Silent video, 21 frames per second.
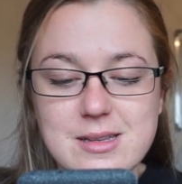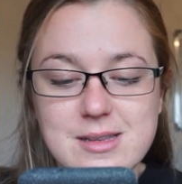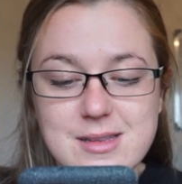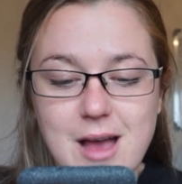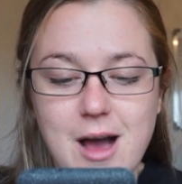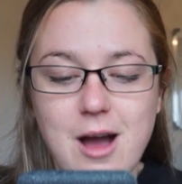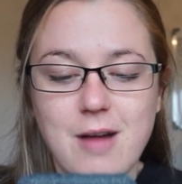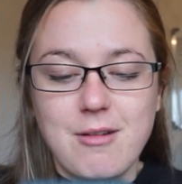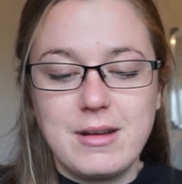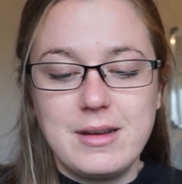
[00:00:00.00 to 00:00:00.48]

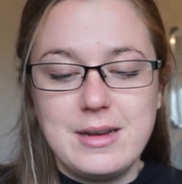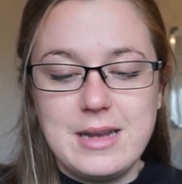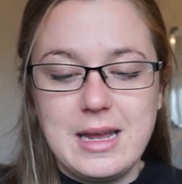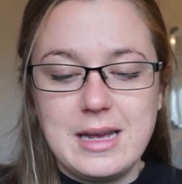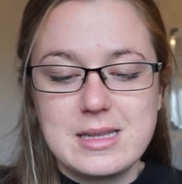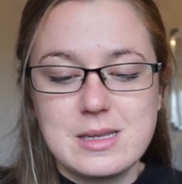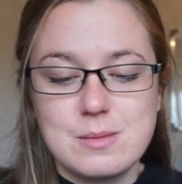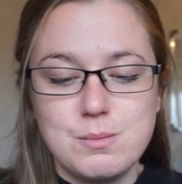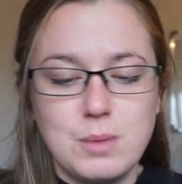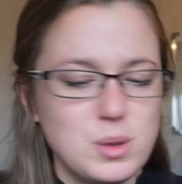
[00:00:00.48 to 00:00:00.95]
Zara
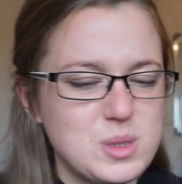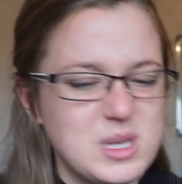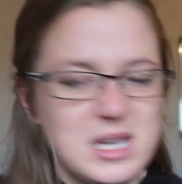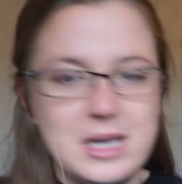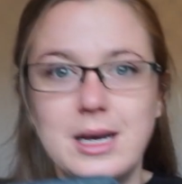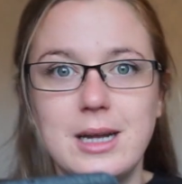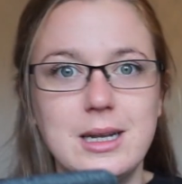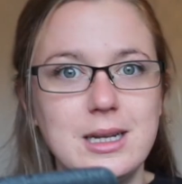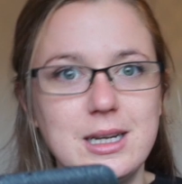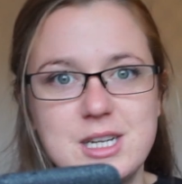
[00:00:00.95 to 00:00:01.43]
knit
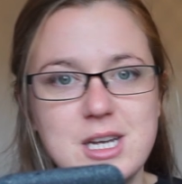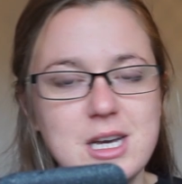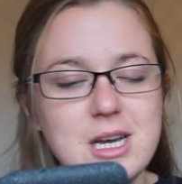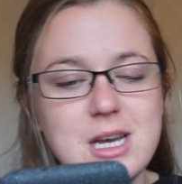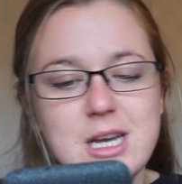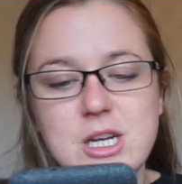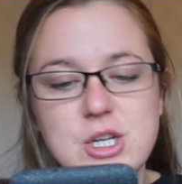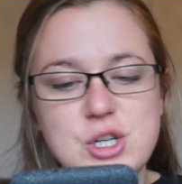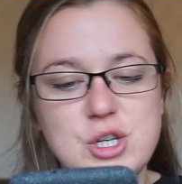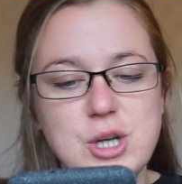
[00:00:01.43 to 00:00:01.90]
multicolored
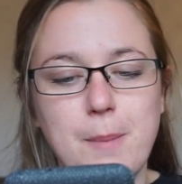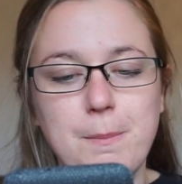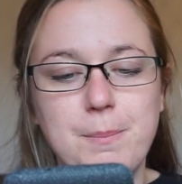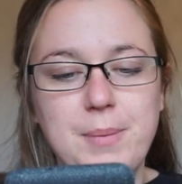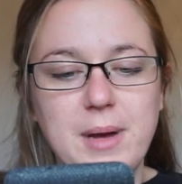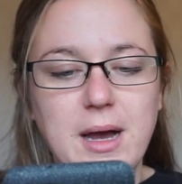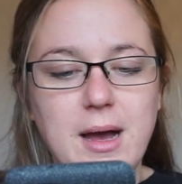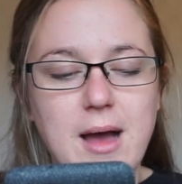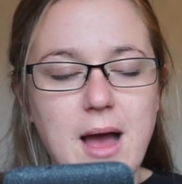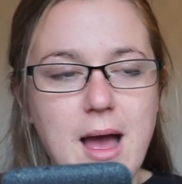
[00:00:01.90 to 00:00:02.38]

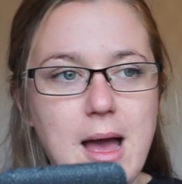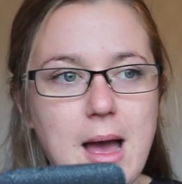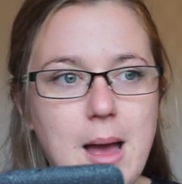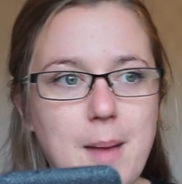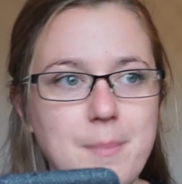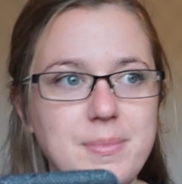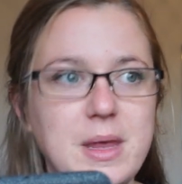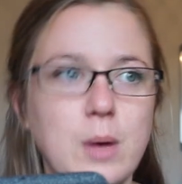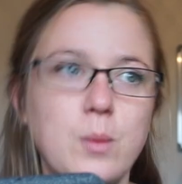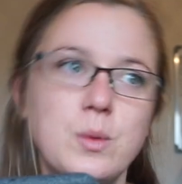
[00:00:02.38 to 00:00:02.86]

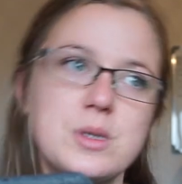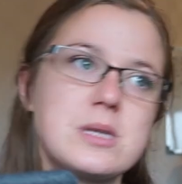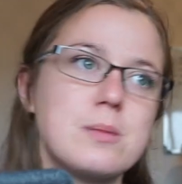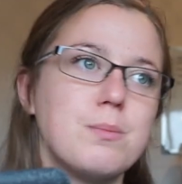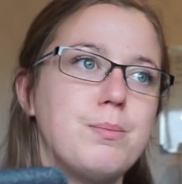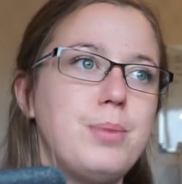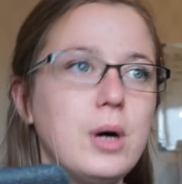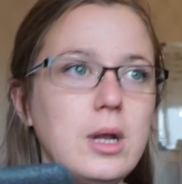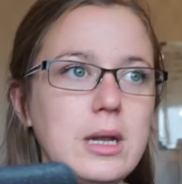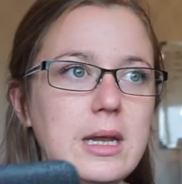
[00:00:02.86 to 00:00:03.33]
jumper. There was
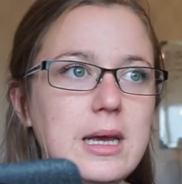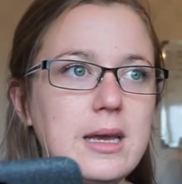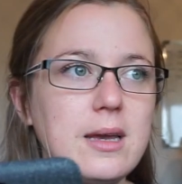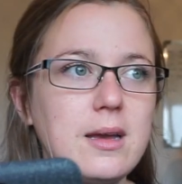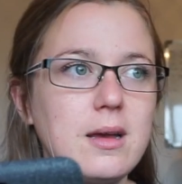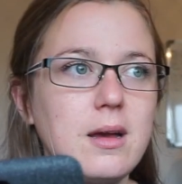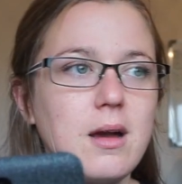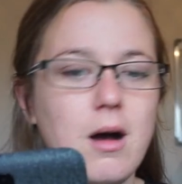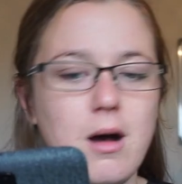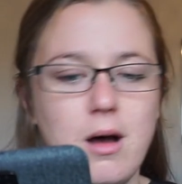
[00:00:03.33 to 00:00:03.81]
some
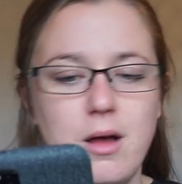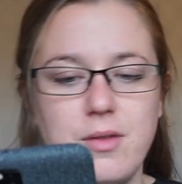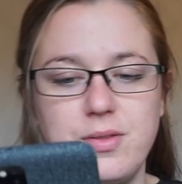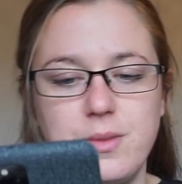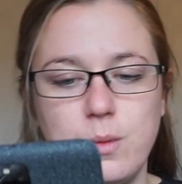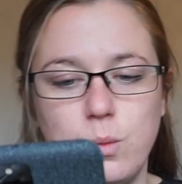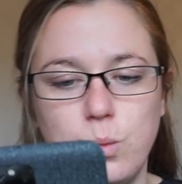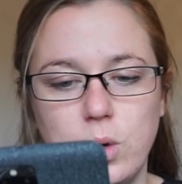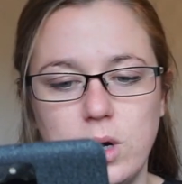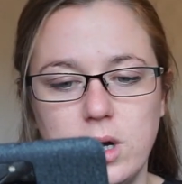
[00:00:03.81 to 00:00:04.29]
pulling on
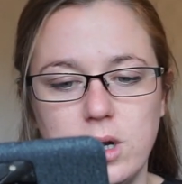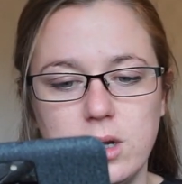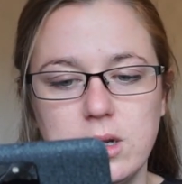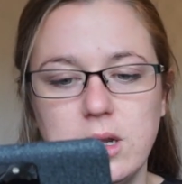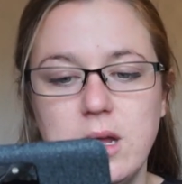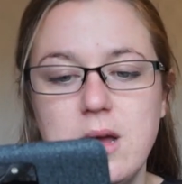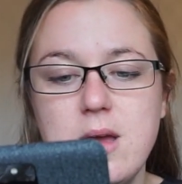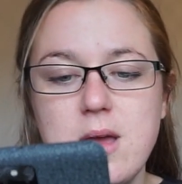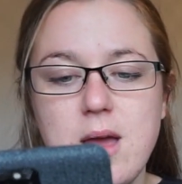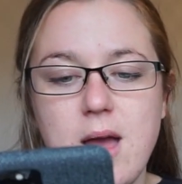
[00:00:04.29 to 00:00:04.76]
the
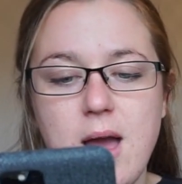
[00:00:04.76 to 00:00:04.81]
wool,